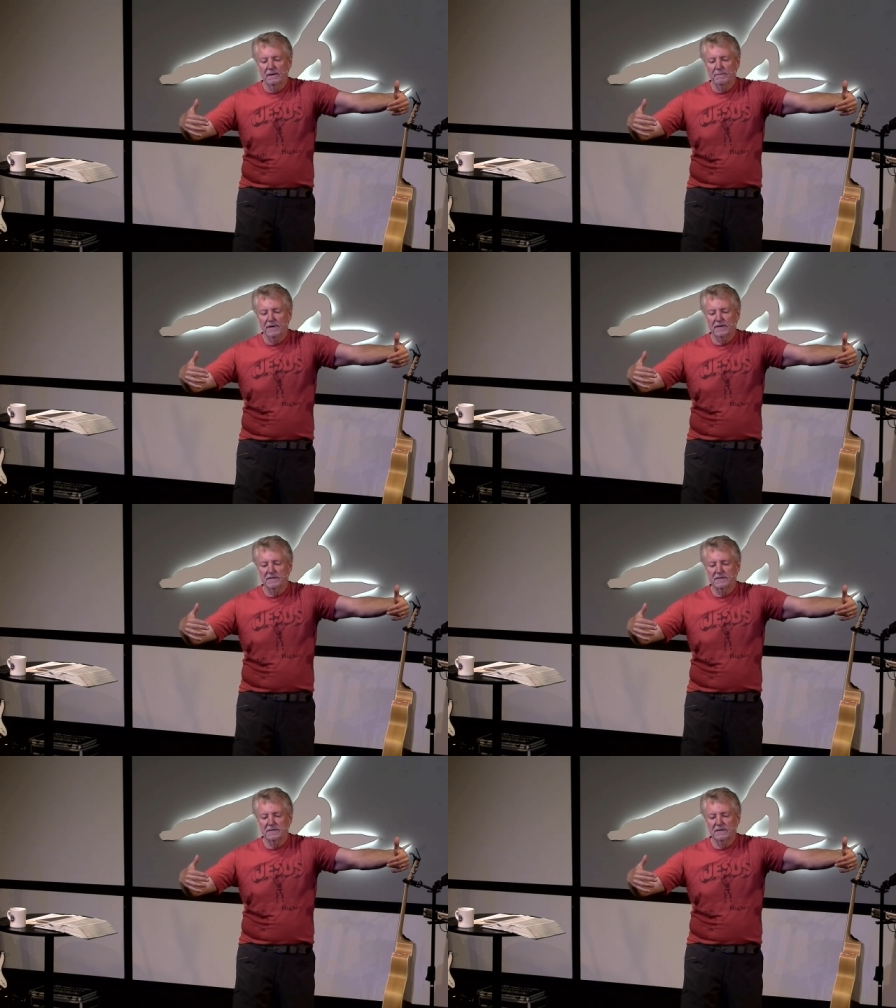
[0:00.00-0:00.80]

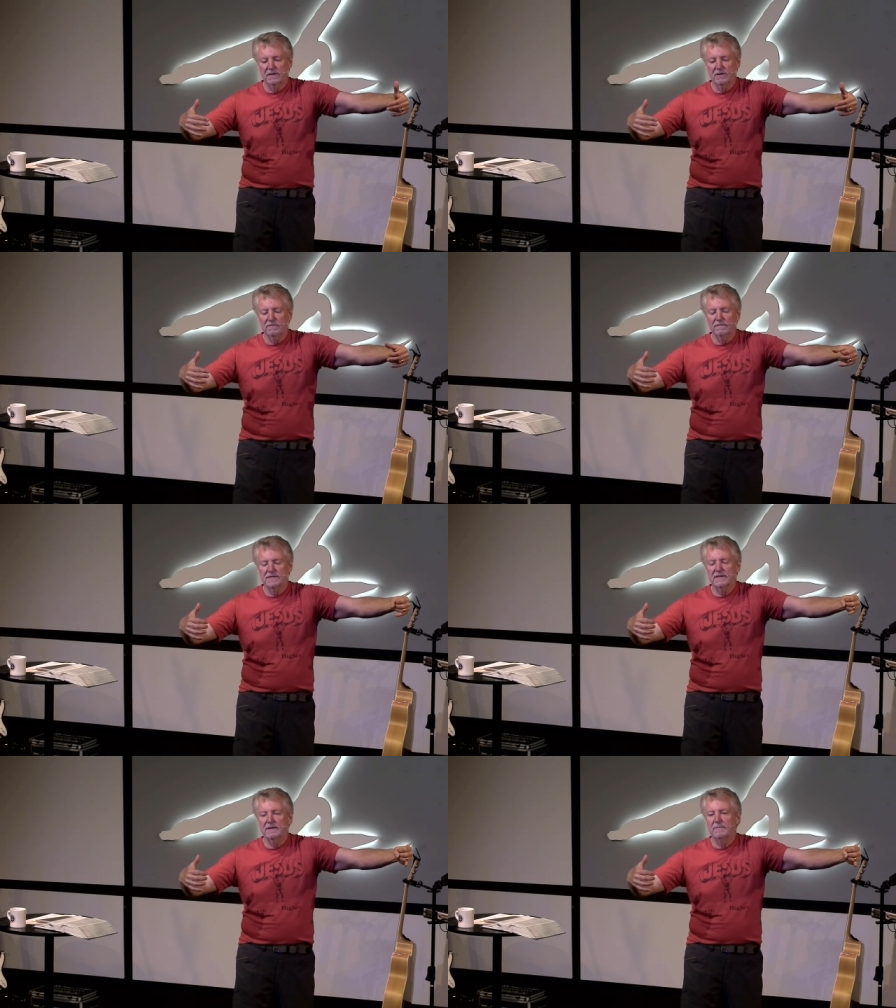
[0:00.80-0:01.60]
Because you
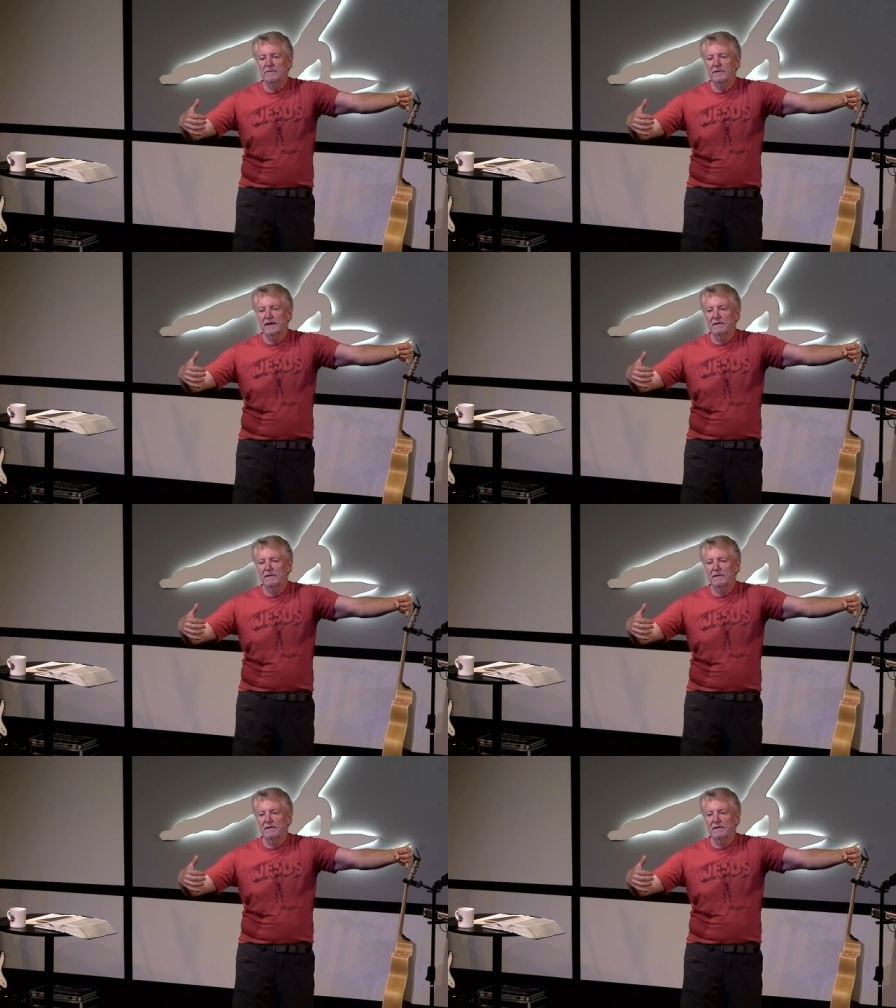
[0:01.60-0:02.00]
visited me when I